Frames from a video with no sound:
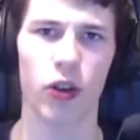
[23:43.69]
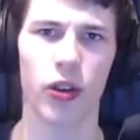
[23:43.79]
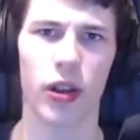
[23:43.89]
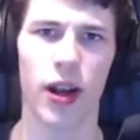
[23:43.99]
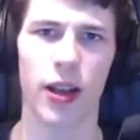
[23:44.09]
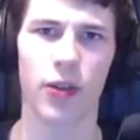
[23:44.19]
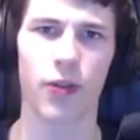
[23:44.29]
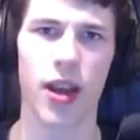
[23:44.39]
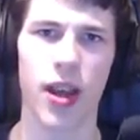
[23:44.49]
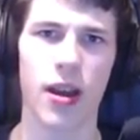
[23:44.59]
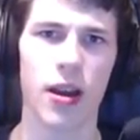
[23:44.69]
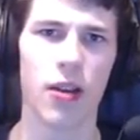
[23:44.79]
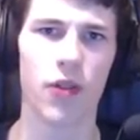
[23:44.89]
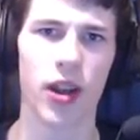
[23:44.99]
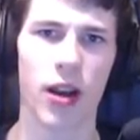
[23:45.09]
unlike the
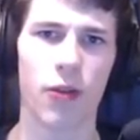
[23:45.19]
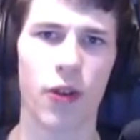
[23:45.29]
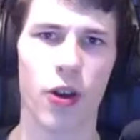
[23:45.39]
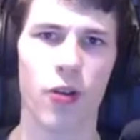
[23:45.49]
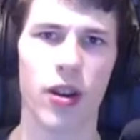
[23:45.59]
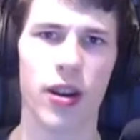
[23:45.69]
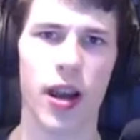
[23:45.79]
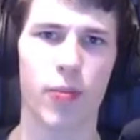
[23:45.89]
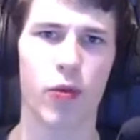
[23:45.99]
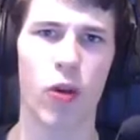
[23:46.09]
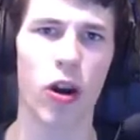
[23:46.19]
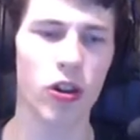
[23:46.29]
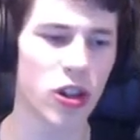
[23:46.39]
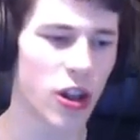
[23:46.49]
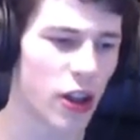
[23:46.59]
iPhone and the Apple Watch.